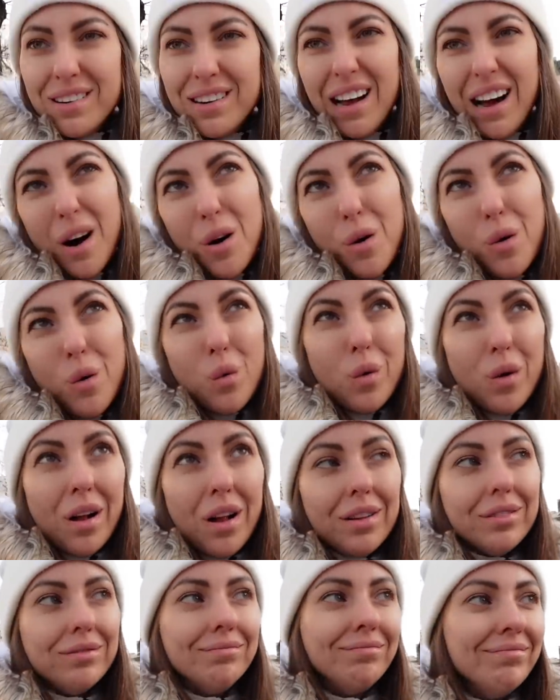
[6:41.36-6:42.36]
Now,
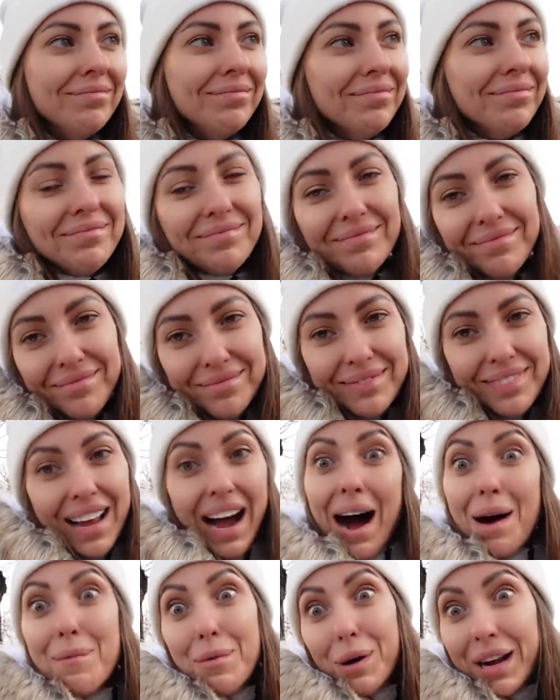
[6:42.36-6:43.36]
well,
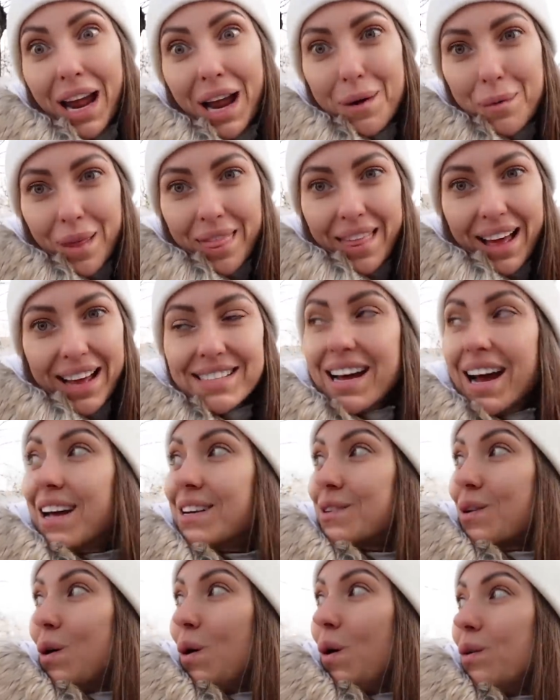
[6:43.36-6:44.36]
I'm okay with that.
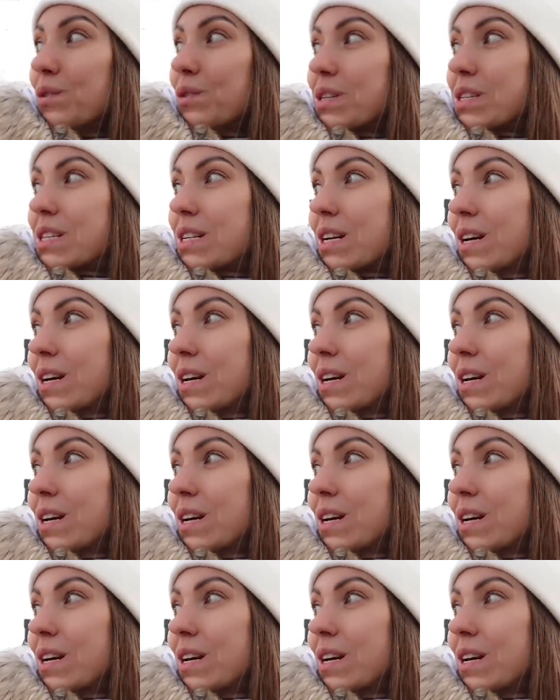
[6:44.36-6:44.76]
And also,